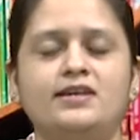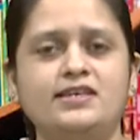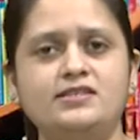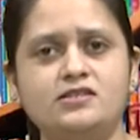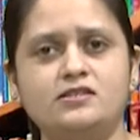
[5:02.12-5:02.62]

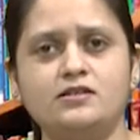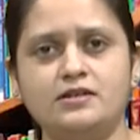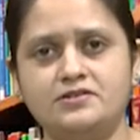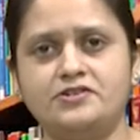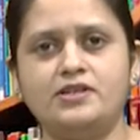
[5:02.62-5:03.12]
eastern
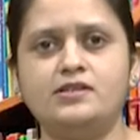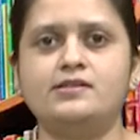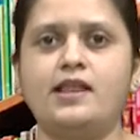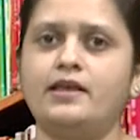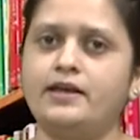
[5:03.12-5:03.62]
countries
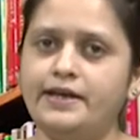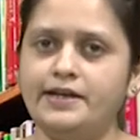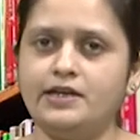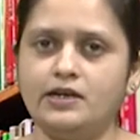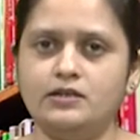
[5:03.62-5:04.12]
like
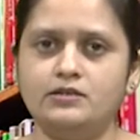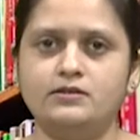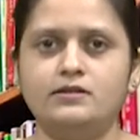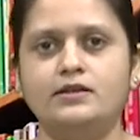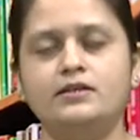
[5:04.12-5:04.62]
India
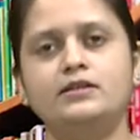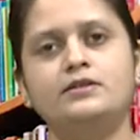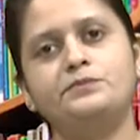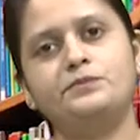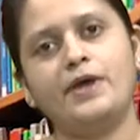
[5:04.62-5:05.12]

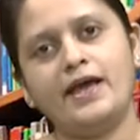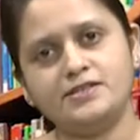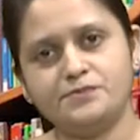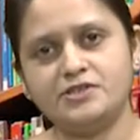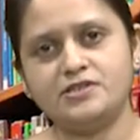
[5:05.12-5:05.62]
has
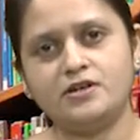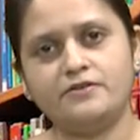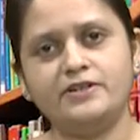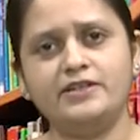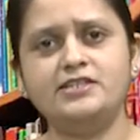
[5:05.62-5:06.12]

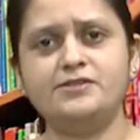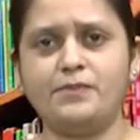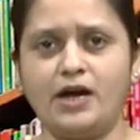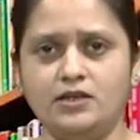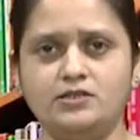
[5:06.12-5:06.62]
preserved its
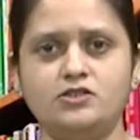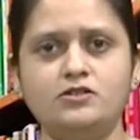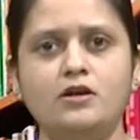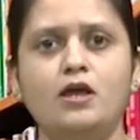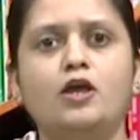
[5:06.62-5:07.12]
past
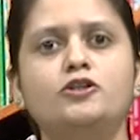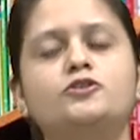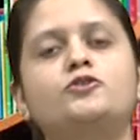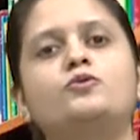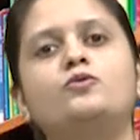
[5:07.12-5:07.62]

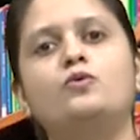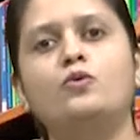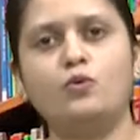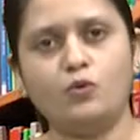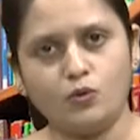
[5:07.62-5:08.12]
through
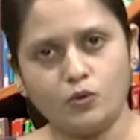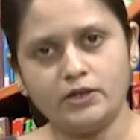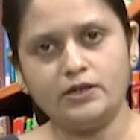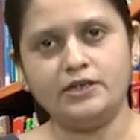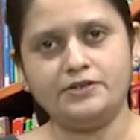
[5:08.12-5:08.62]

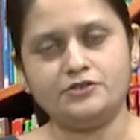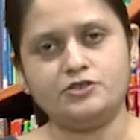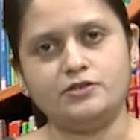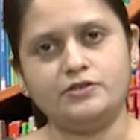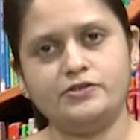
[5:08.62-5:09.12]
oral
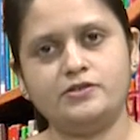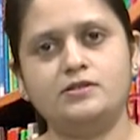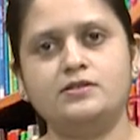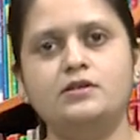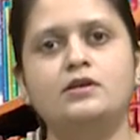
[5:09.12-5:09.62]
literatures
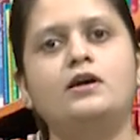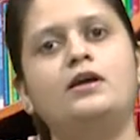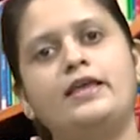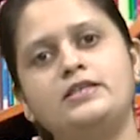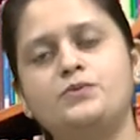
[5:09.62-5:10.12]

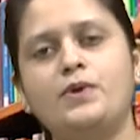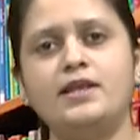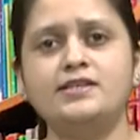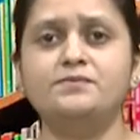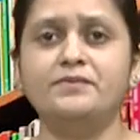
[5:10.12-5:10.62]
as well
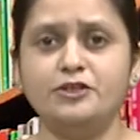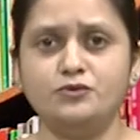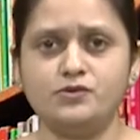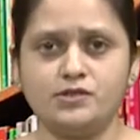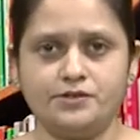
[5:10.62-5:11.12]
as
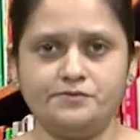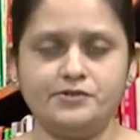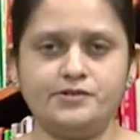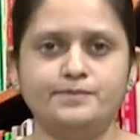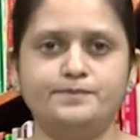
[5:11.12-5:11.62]
manuscripts.